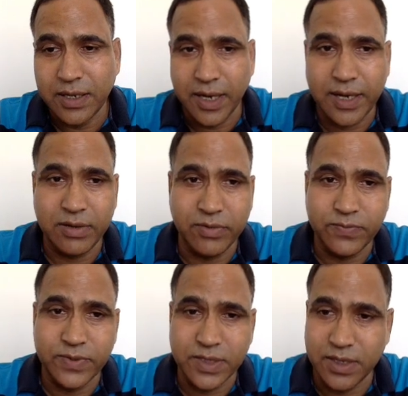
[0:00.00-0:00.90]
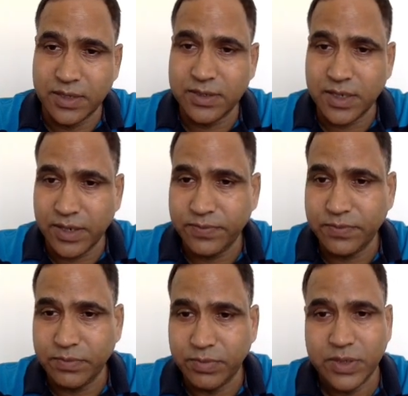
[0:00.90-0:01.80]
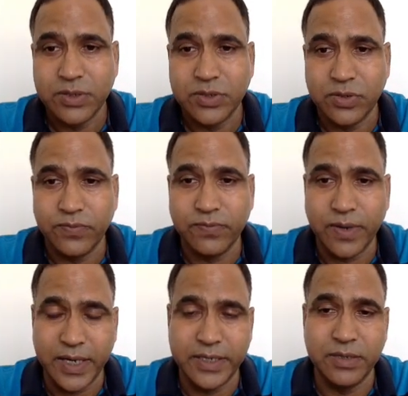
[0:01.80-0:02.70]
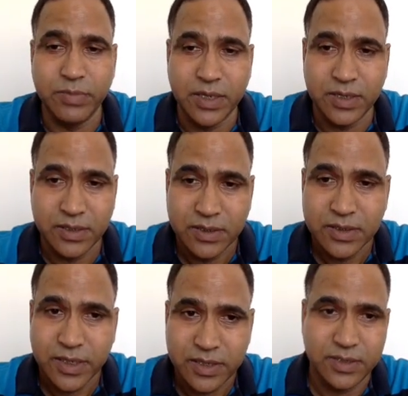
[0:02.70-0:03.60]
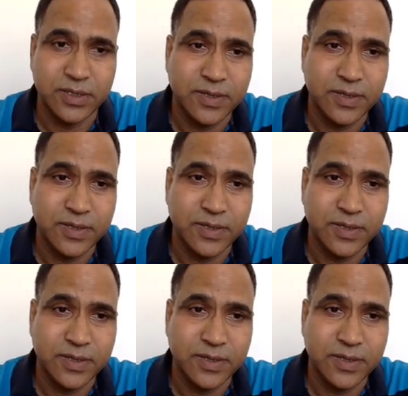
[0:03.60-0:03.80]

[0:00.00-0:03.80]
lack of skilled staff because of high demand in this sector.